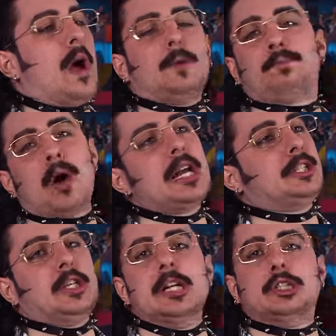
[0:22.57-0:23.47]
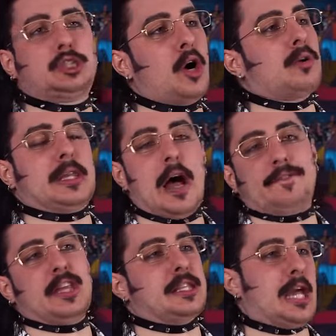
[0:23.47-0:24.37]
Well, Bryson, it's so
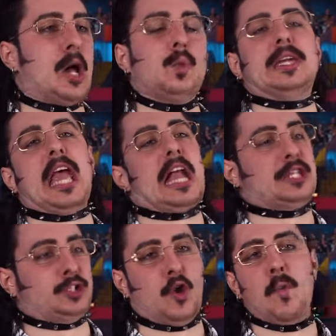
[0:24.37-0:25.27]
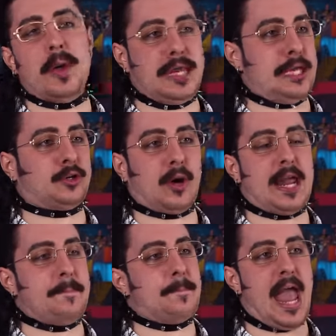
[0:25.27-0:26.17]
tough to tell. We got so many
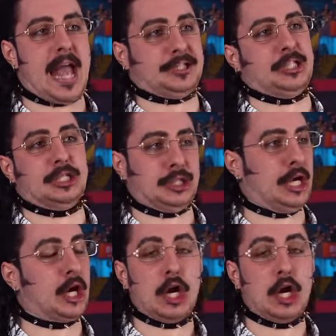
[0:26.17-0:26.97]
great matches here.